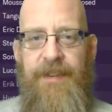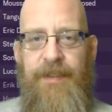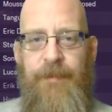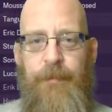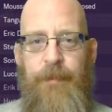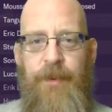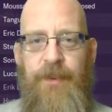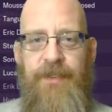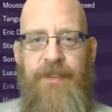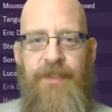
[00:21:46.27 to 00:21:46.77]

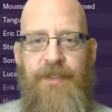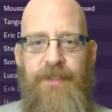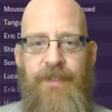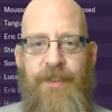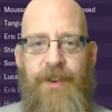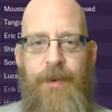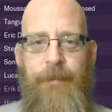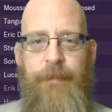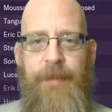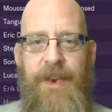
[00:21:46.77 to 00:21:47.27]
Puts it
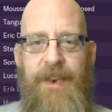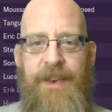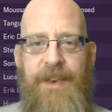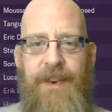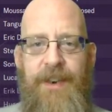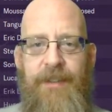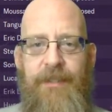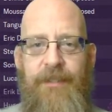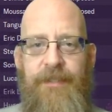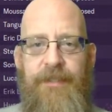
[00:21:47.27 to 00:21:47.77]
straight back
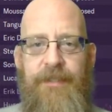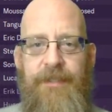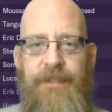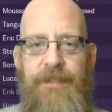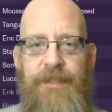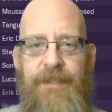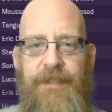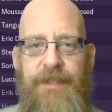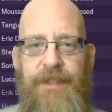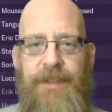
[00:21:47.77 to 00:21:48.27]
out.
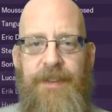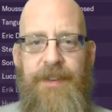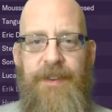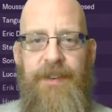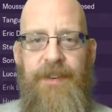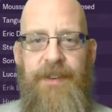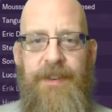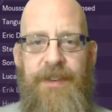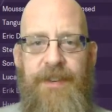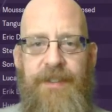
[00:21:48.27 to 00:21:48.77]

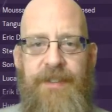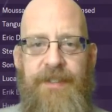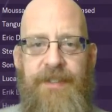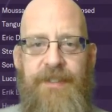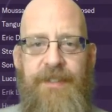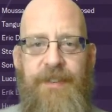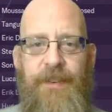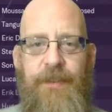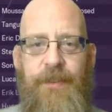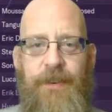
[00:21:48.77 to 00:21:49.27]

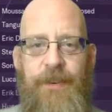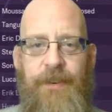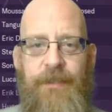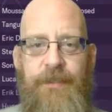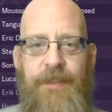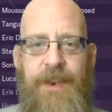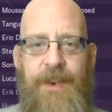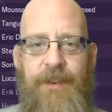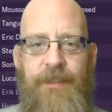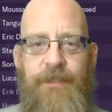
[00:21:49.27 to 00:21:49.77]
Sissoko
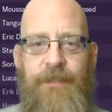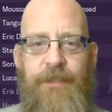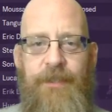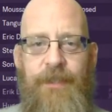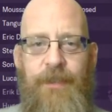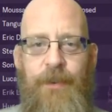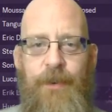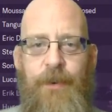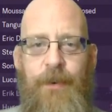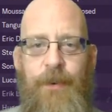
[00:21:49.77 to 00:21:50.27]
now.
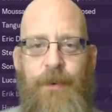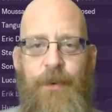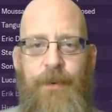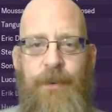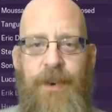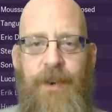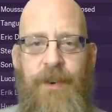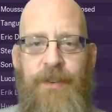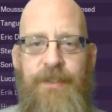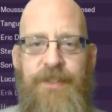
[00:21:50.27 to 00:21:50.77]

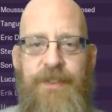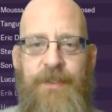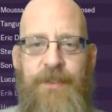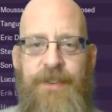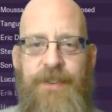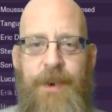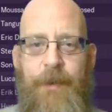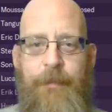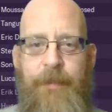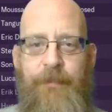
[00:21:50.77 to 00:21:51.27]
Oh, Ozil's
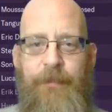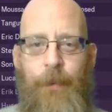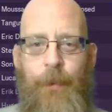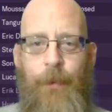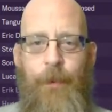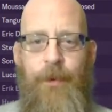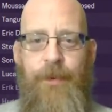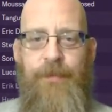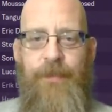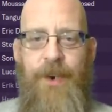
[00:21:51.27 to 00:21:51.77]
coming
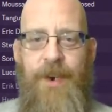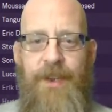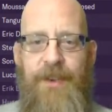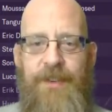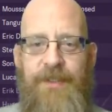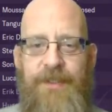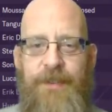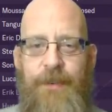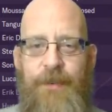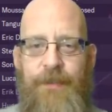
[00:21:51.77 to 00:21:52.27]
forward for
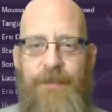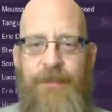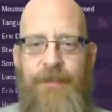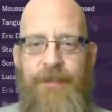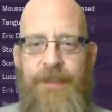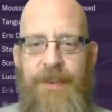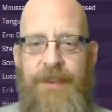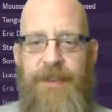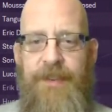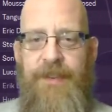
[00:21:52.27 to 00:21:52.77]
Arsenal.
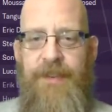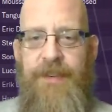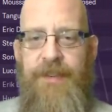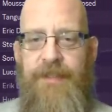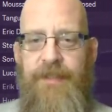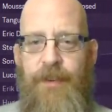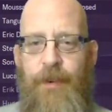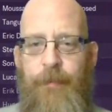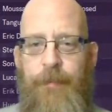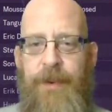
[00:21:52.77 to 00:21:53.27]

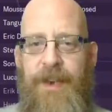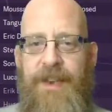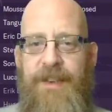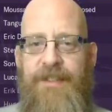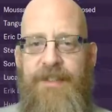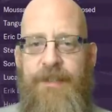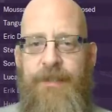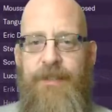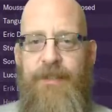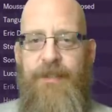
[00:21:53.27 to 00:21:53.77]
He's got
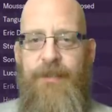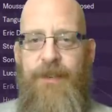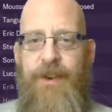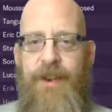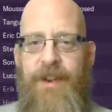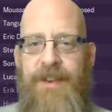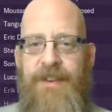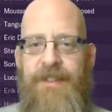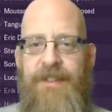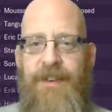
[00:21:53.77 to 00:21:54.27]
players to his
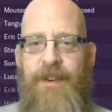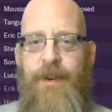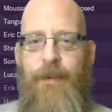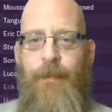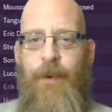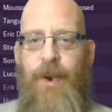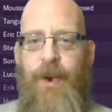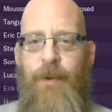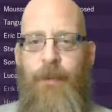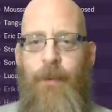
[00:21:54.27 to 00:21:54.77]
right. He's going
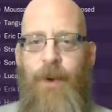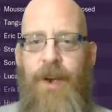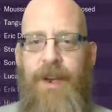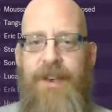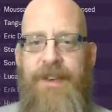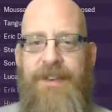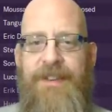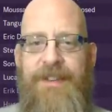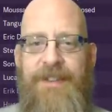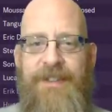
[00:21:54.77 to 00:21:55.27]

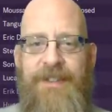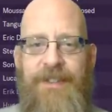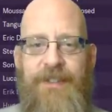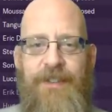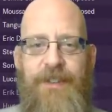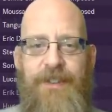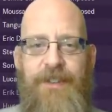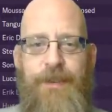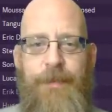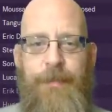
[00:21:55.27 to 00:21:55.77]
one-on-one.
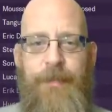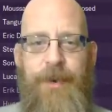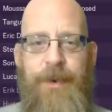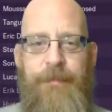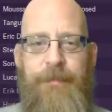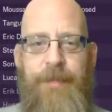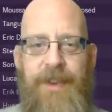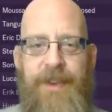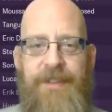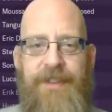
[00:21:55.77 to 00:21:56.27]
Tries to put
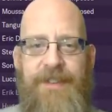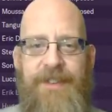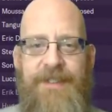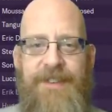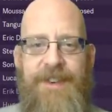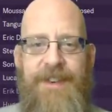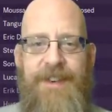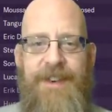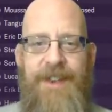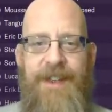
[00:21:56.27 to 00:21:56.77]
it past
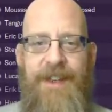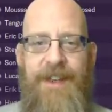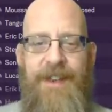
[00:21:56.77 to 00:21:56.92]
Gazinga.